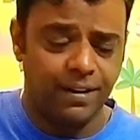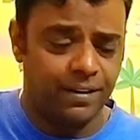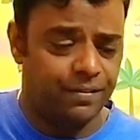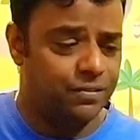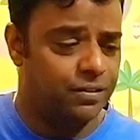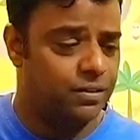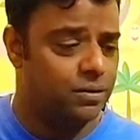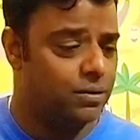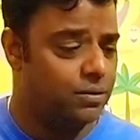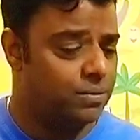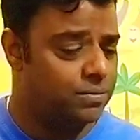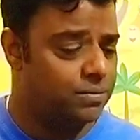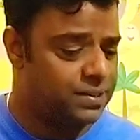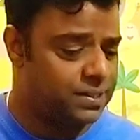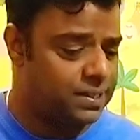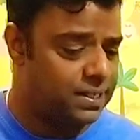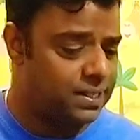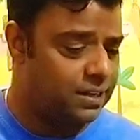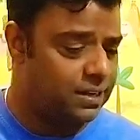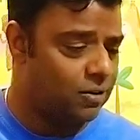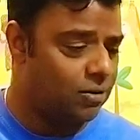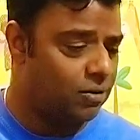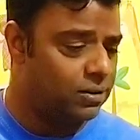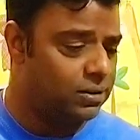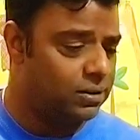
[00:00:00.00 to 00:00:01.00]
If you
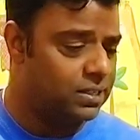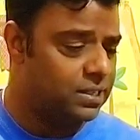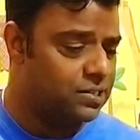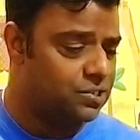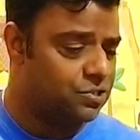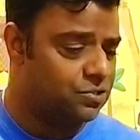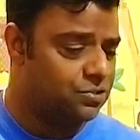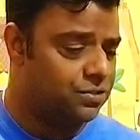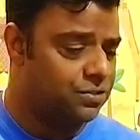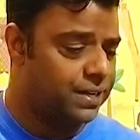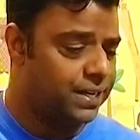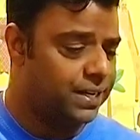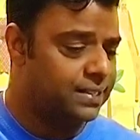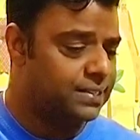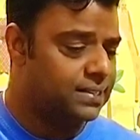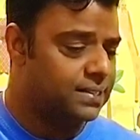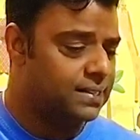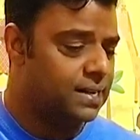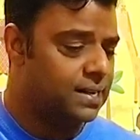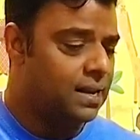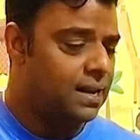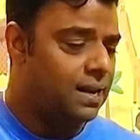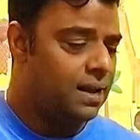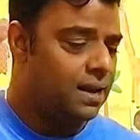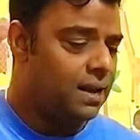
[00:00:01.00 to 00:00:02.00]
see all these
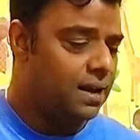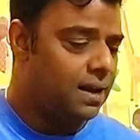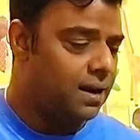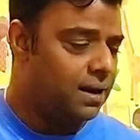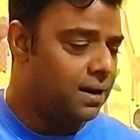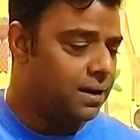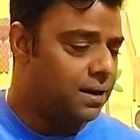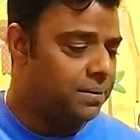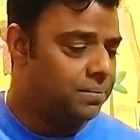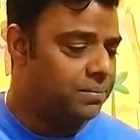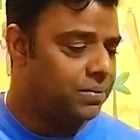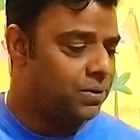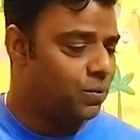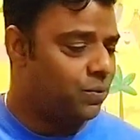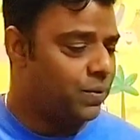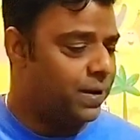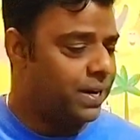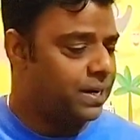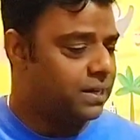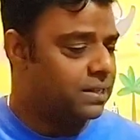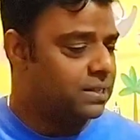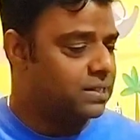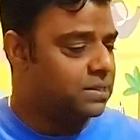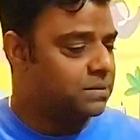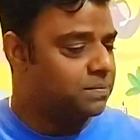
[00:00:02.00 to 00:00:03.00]
strings, the
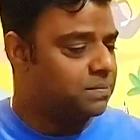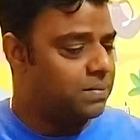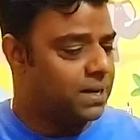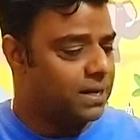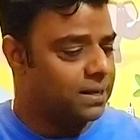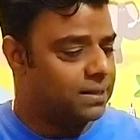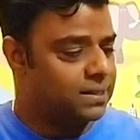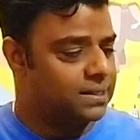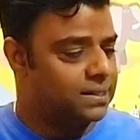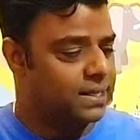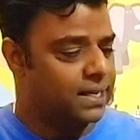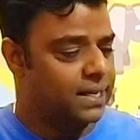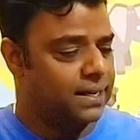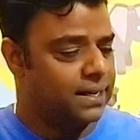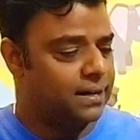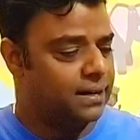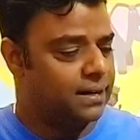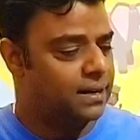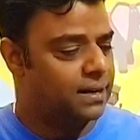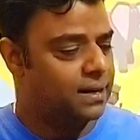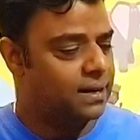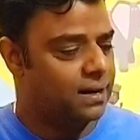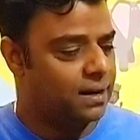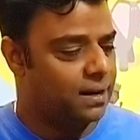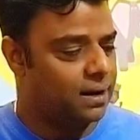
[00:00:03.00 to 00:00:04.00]
way it is plugged
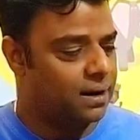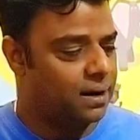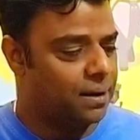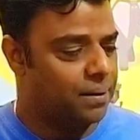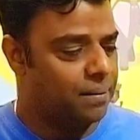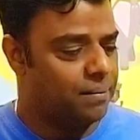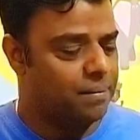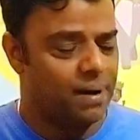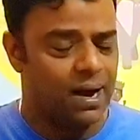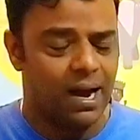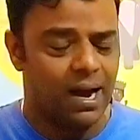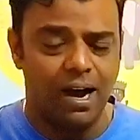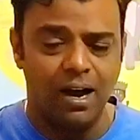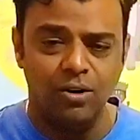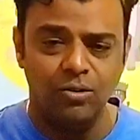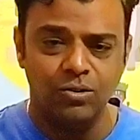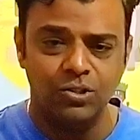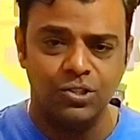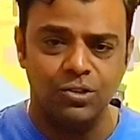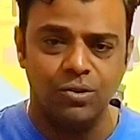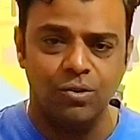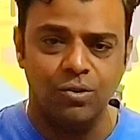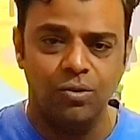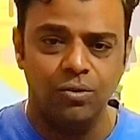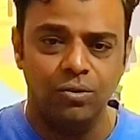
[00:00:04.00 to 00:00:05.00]
in, how
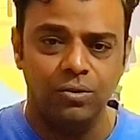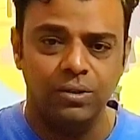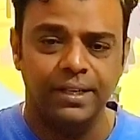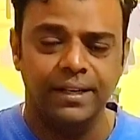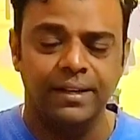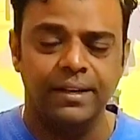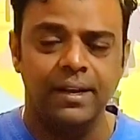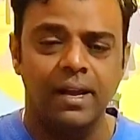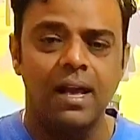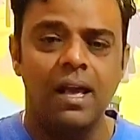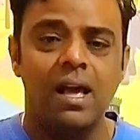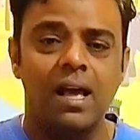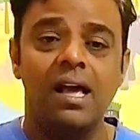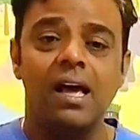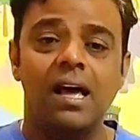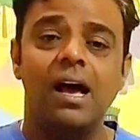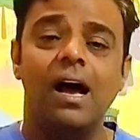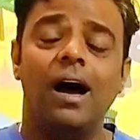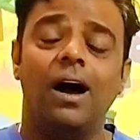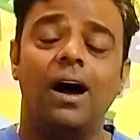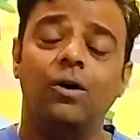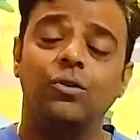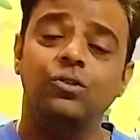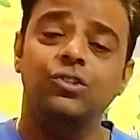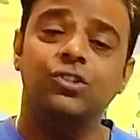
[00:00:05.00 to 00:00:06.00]
to hold it,
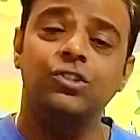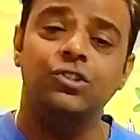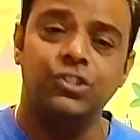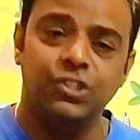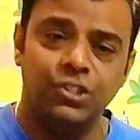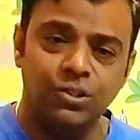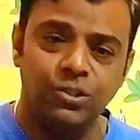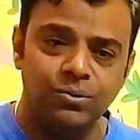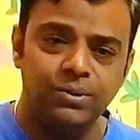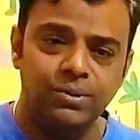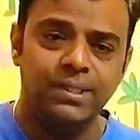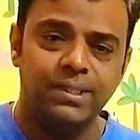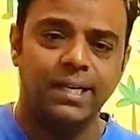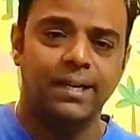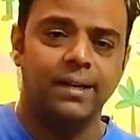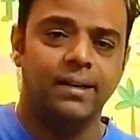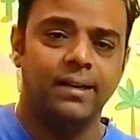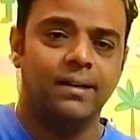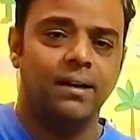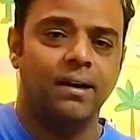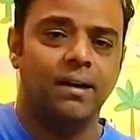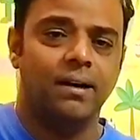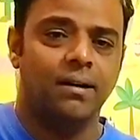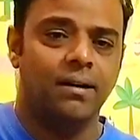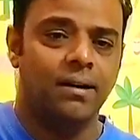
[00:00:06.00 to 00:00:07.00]
how to tune the
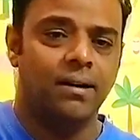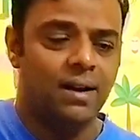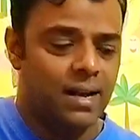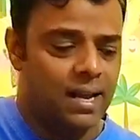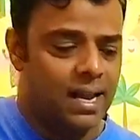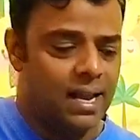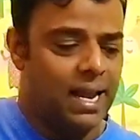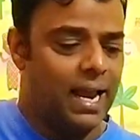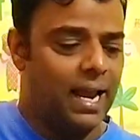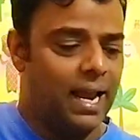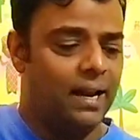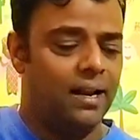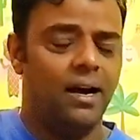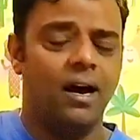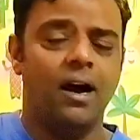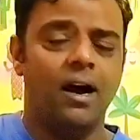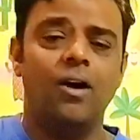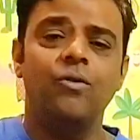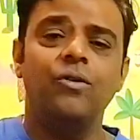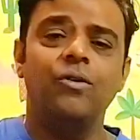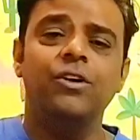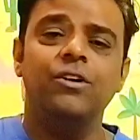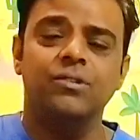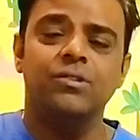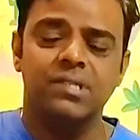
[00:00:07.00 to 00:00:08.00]
guitar, and
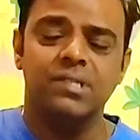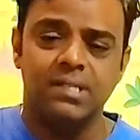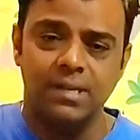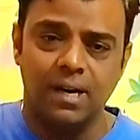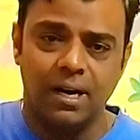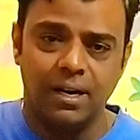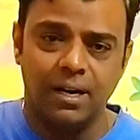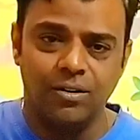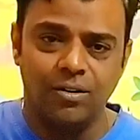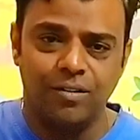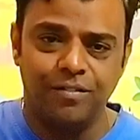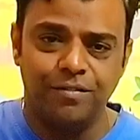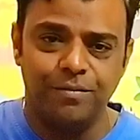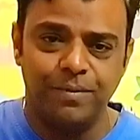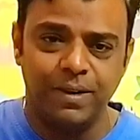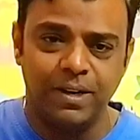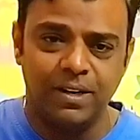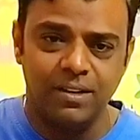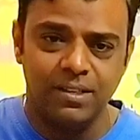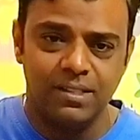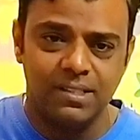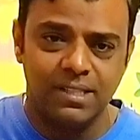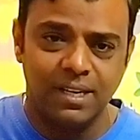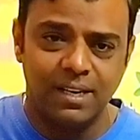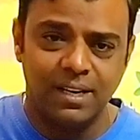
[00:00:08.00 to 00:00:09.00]
how do you start off,
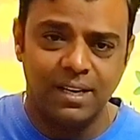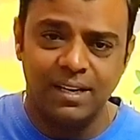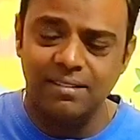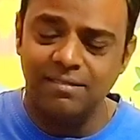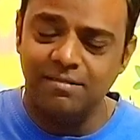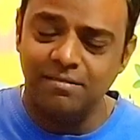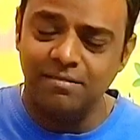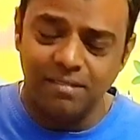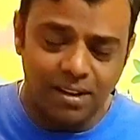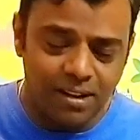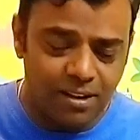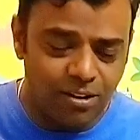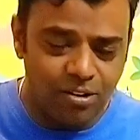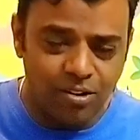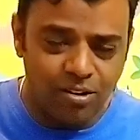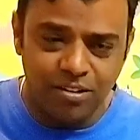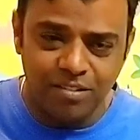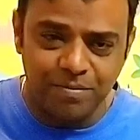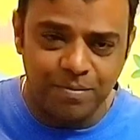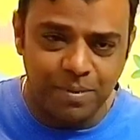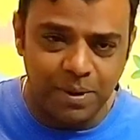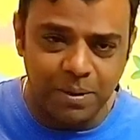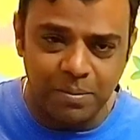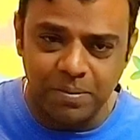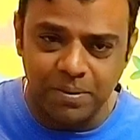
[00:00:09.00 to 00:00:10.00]
because a lot
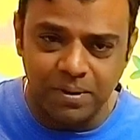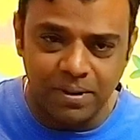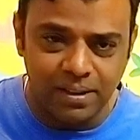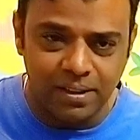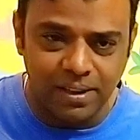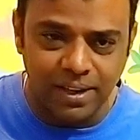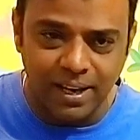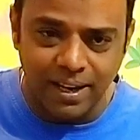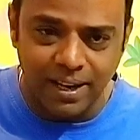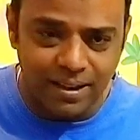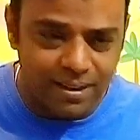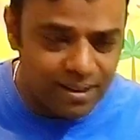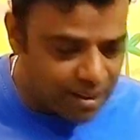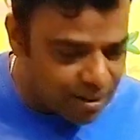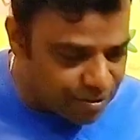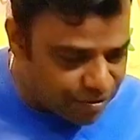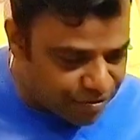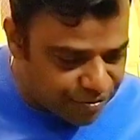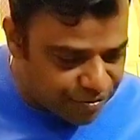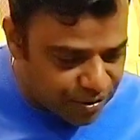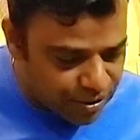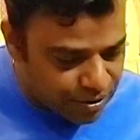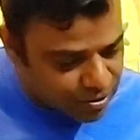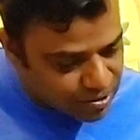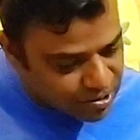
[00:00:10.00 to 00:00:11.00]
of people get
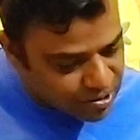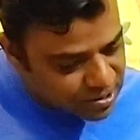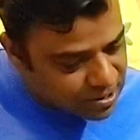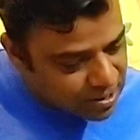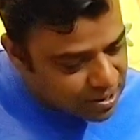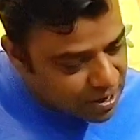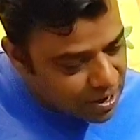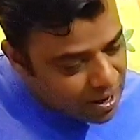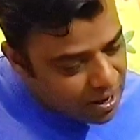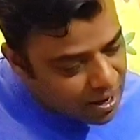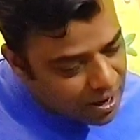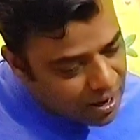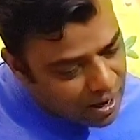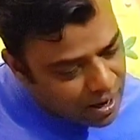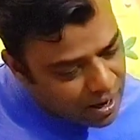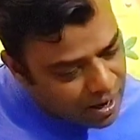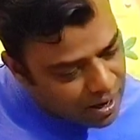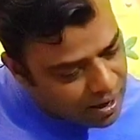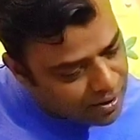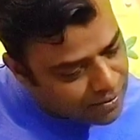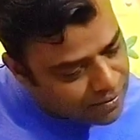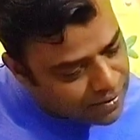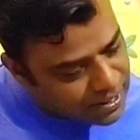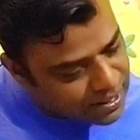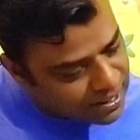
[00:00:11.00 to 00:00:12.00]
confused
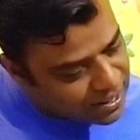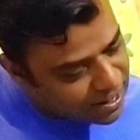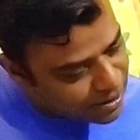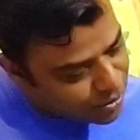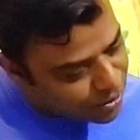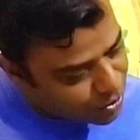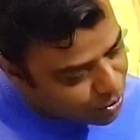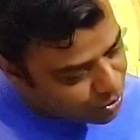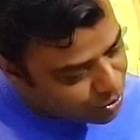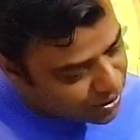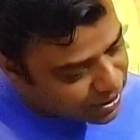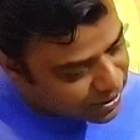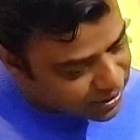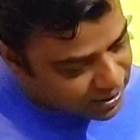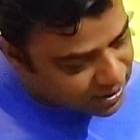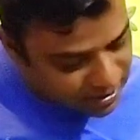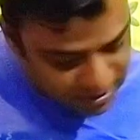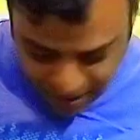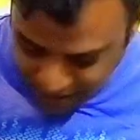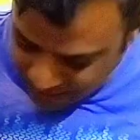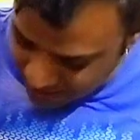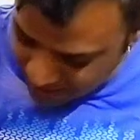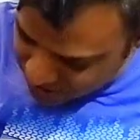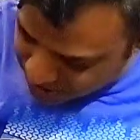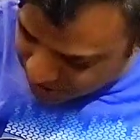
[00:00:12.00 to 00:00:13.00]
when they are holding
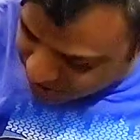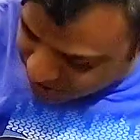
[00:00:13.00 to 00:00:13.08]
the third